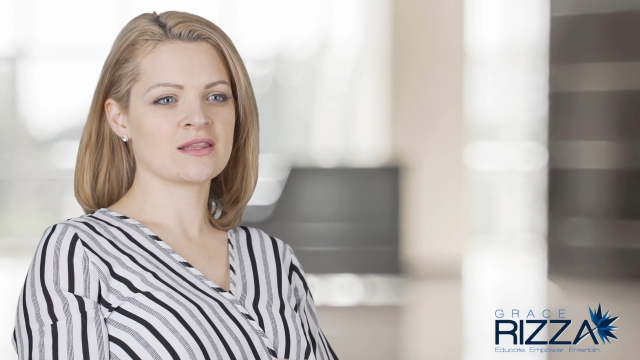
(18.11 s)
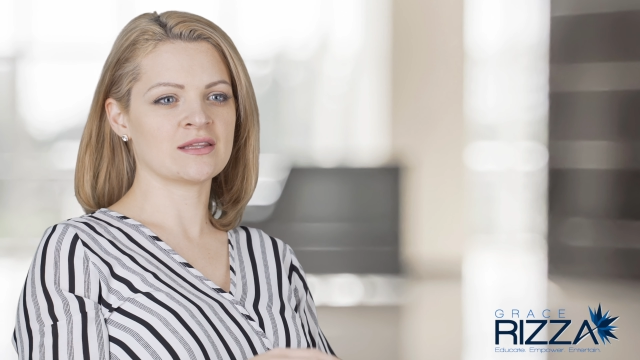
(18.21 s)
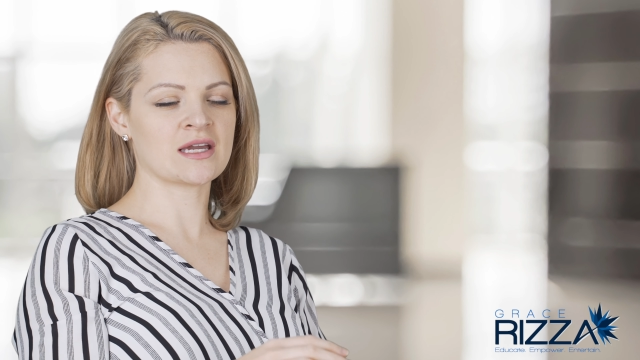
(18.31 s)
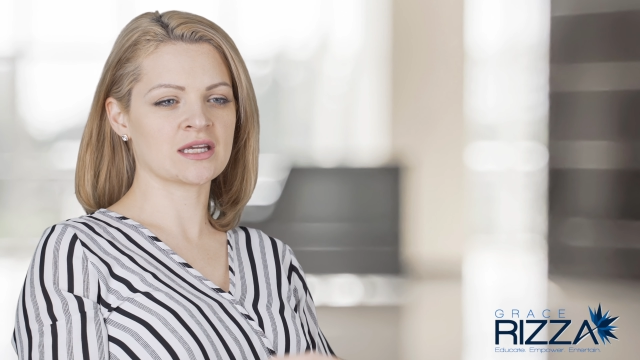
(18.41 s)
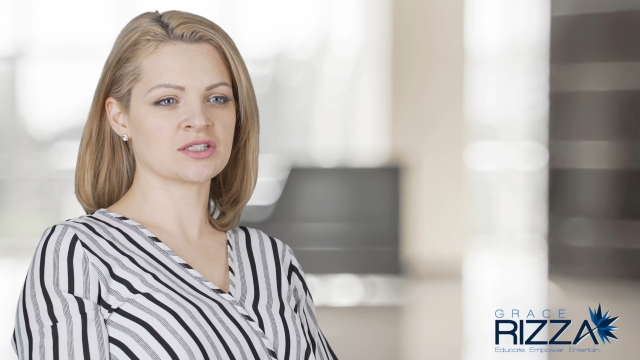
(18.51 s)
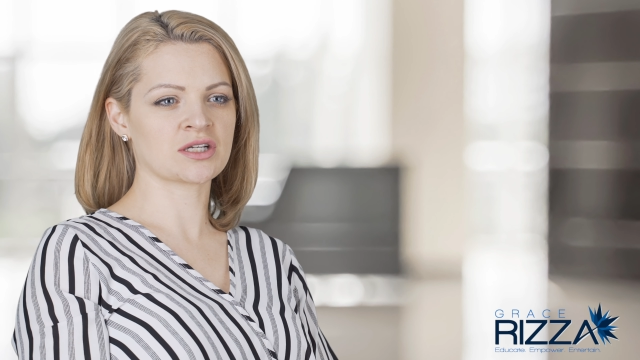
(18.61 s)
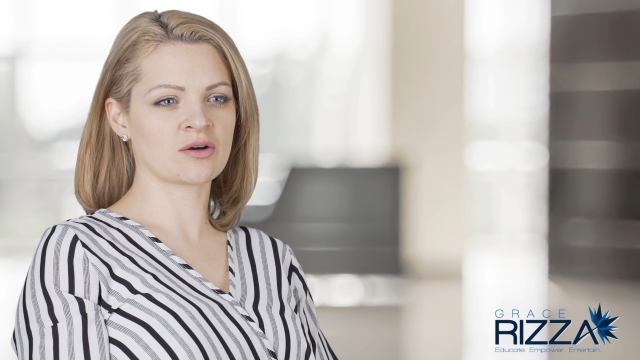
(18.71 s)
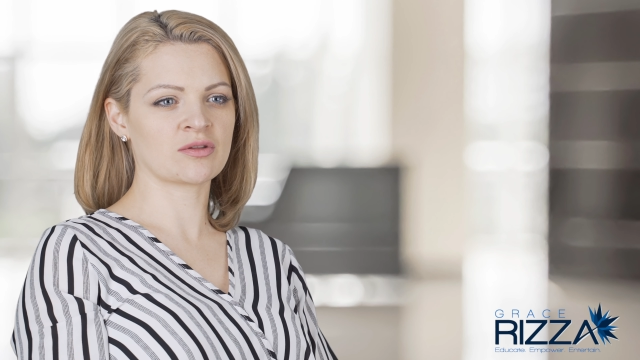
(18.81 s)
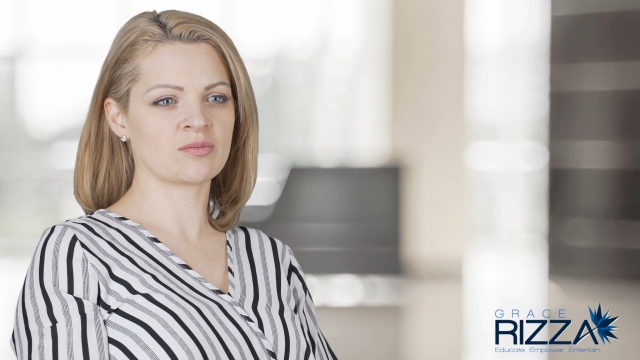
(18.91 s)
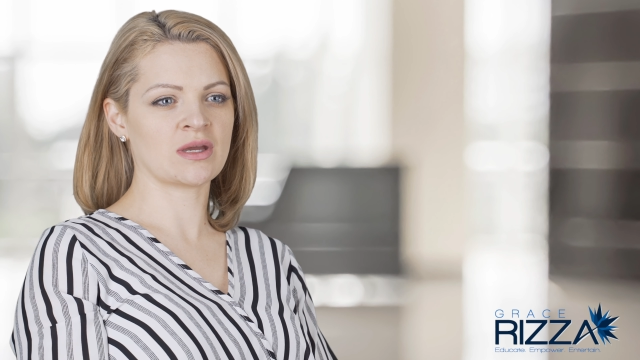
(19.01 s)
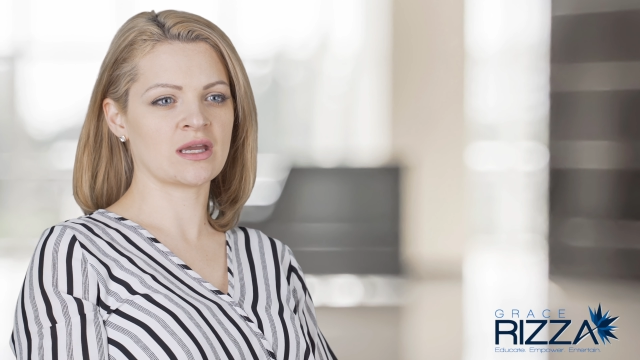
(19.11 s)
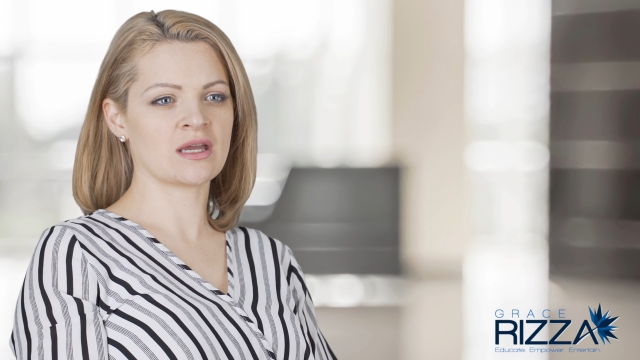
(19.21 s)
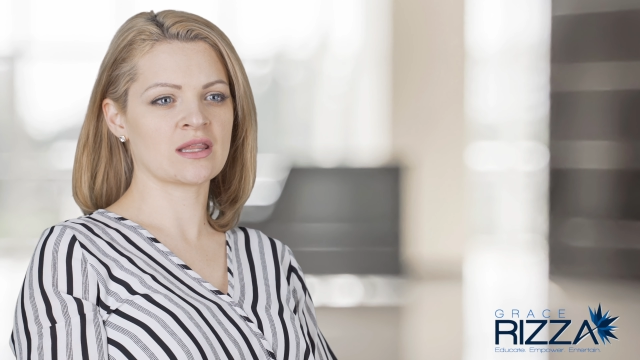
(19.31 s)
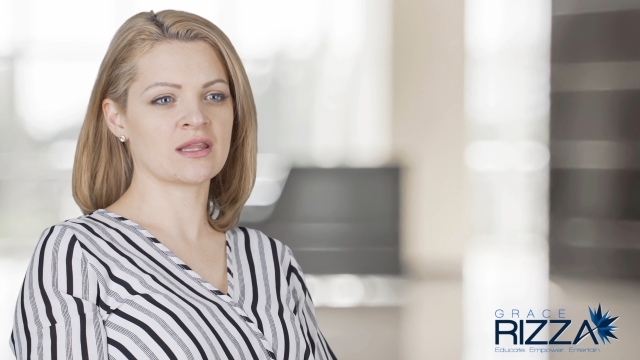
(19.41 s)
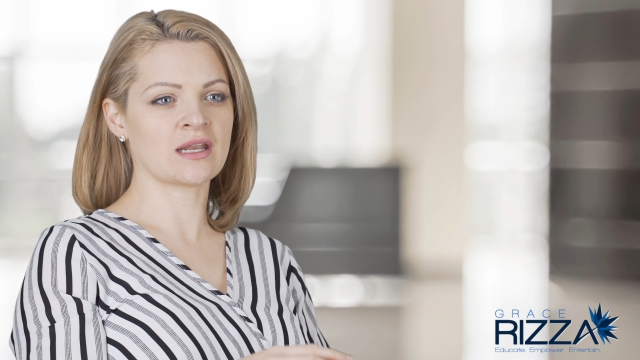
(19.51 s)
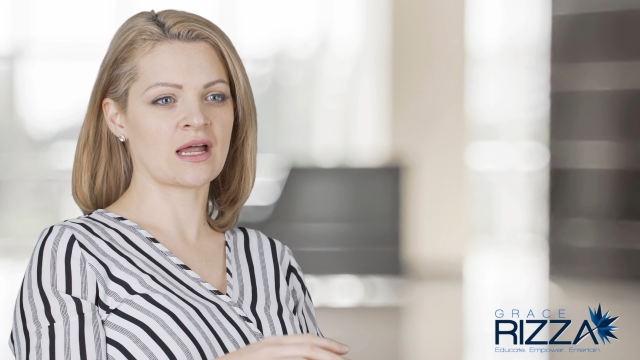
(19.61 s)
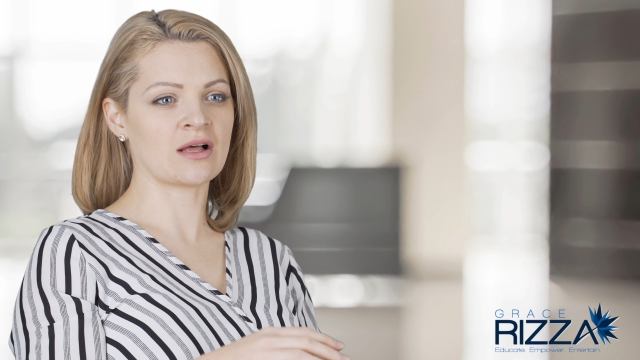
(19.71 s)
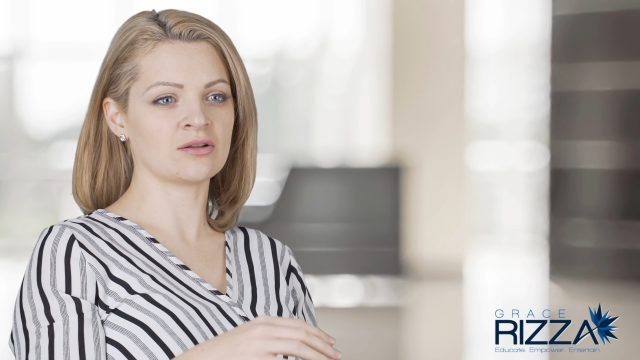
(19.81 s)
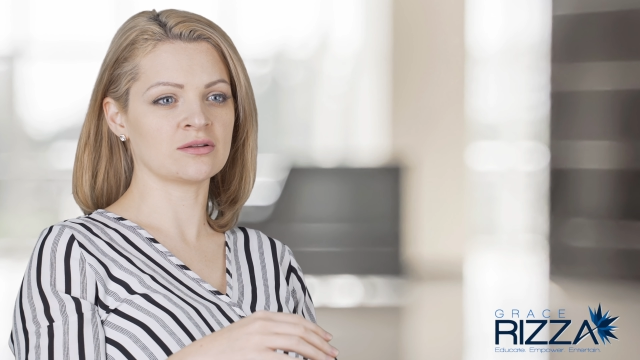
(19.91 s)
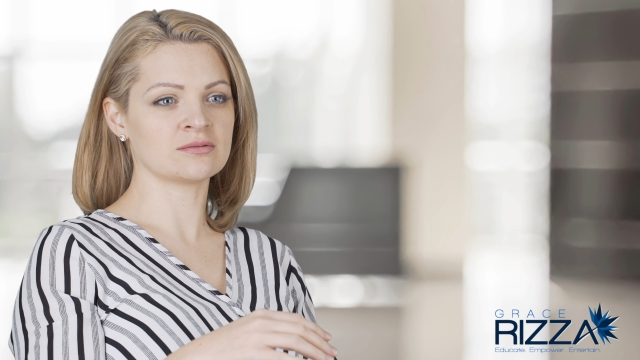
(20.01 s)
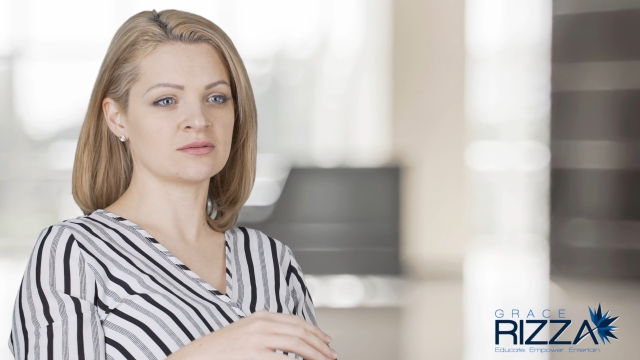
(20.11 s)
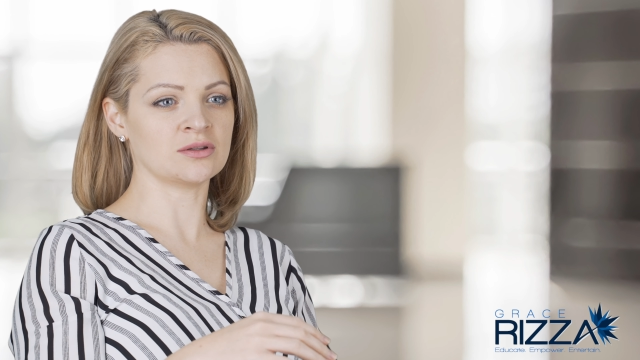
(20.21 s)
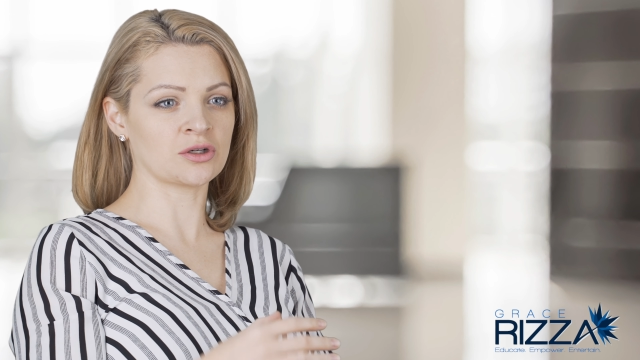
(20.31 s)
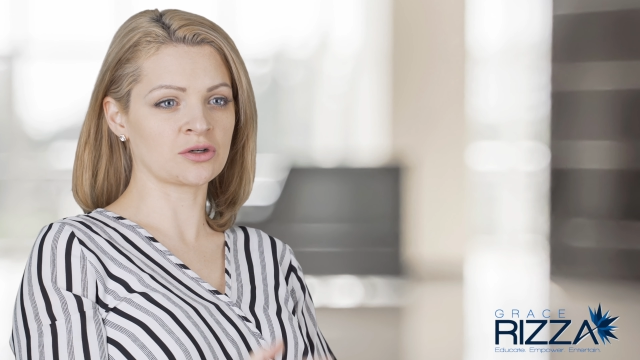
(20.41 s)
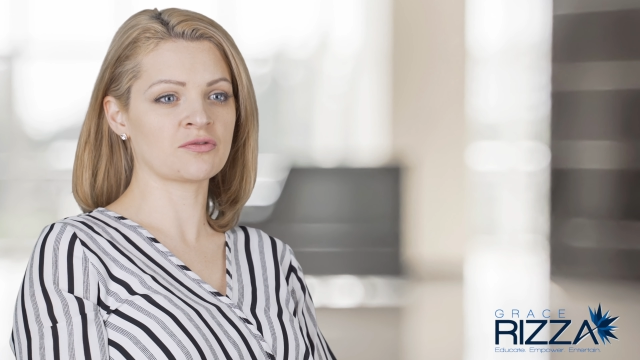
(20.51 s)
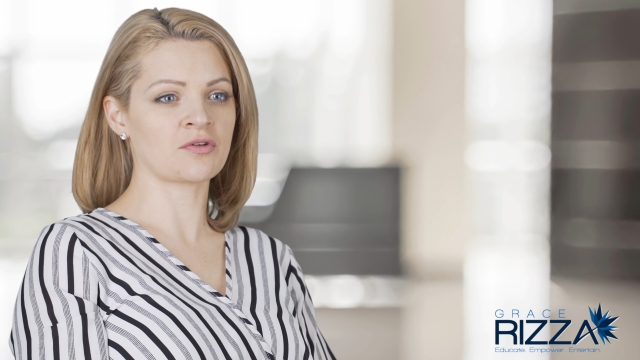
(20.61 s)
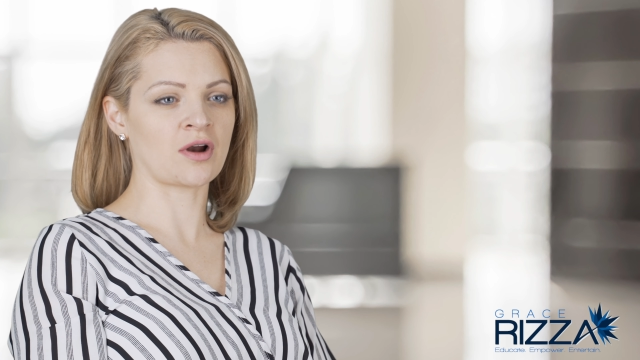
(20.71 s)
that they can share with me that I'll learn